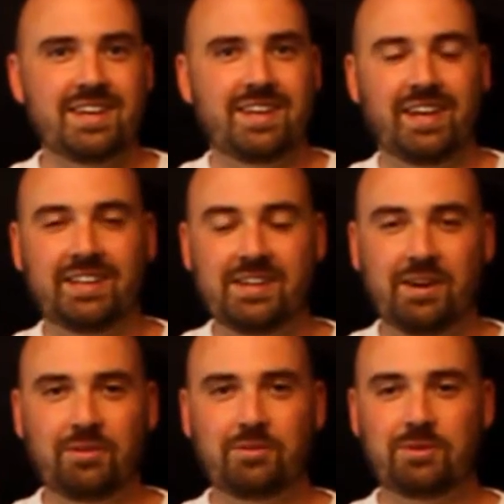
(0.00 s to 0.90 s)
And
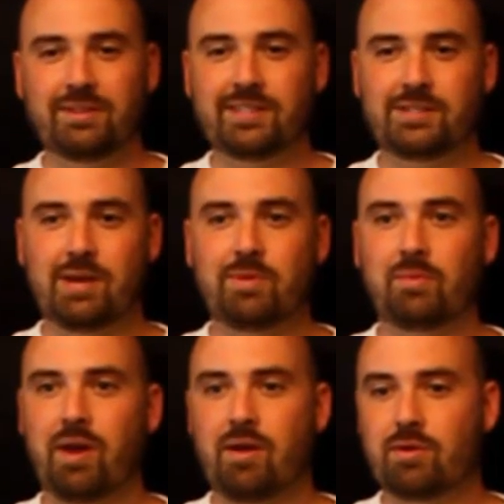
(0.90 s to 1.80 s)
when we were in the shaping
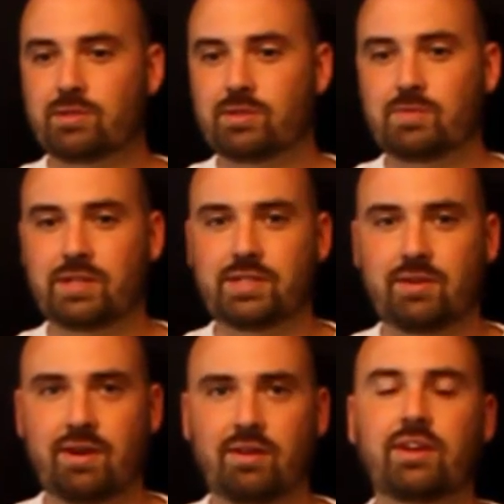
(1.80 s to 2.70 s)
bay, we were just messing
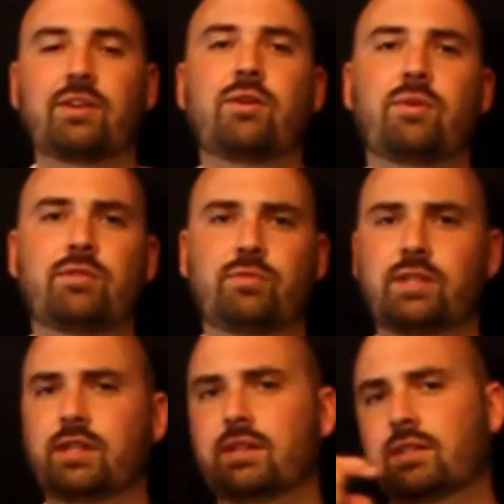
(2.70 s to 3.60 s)
around like, you know, what if we
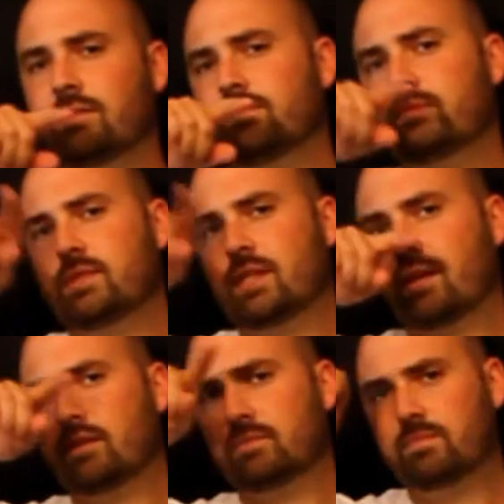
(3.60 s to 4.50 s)
did a little
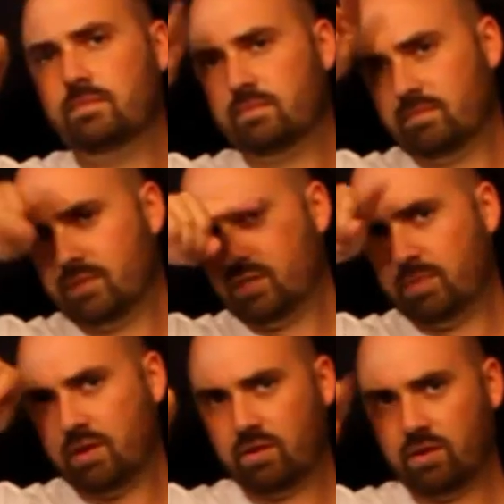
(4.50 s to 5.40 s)
subtle
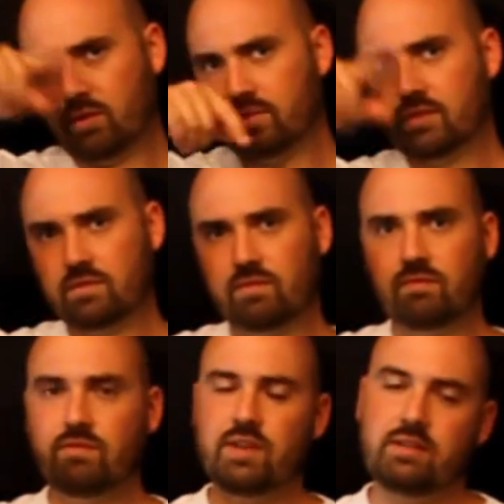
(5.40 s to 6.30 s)
spear nose
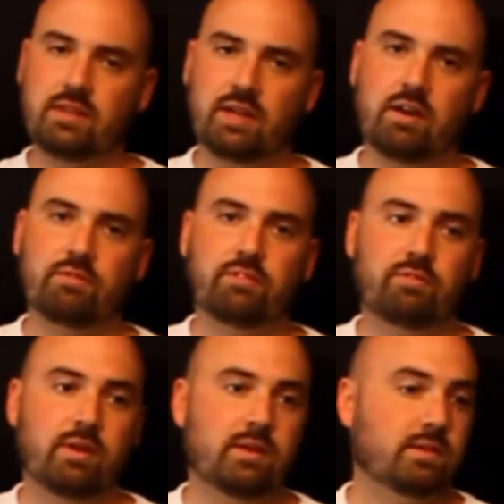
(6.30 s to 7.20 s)
V thing off the
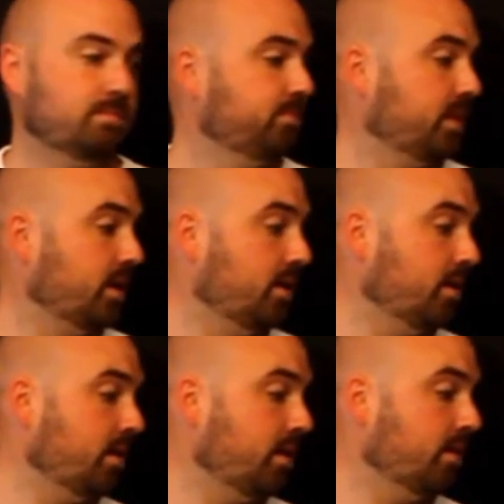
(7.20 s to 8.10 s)
front? And
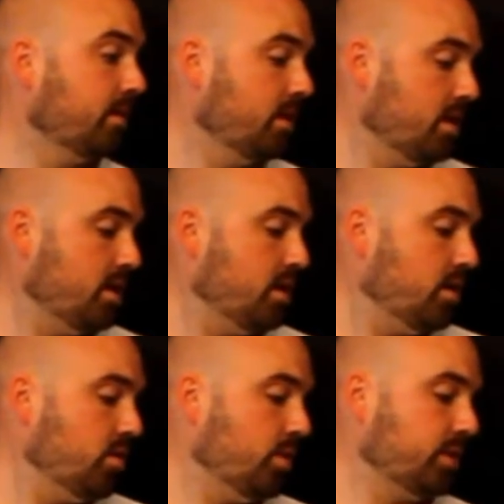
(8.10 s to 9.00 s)

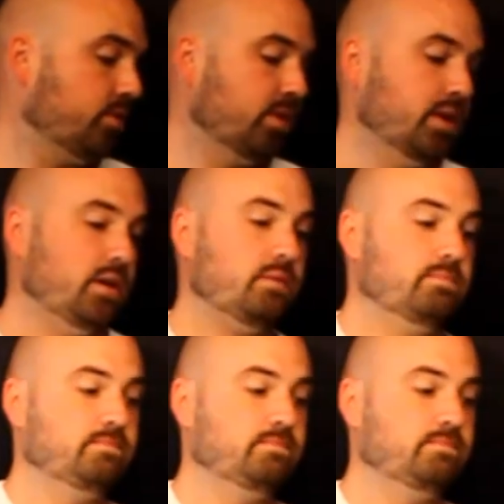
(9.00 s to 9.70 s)
worked out really good.